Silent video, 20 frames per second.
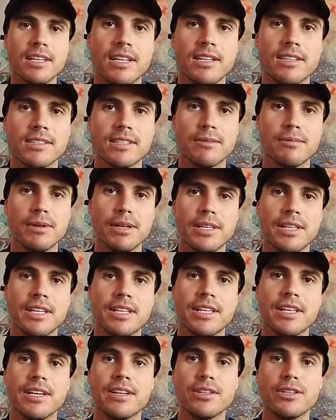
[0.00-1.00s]
is completely
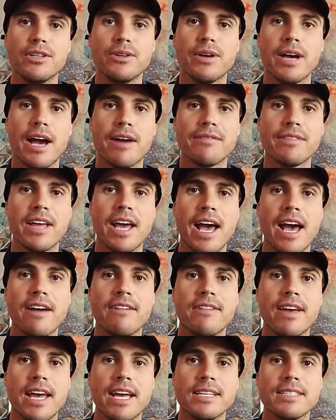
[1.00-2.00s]
illegal. You have to have
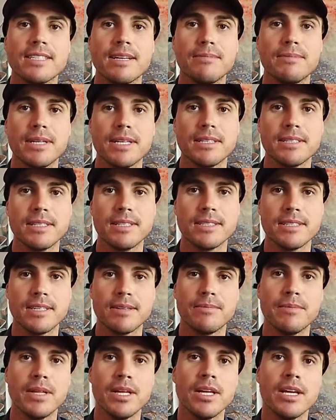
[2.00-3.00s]
a septic system.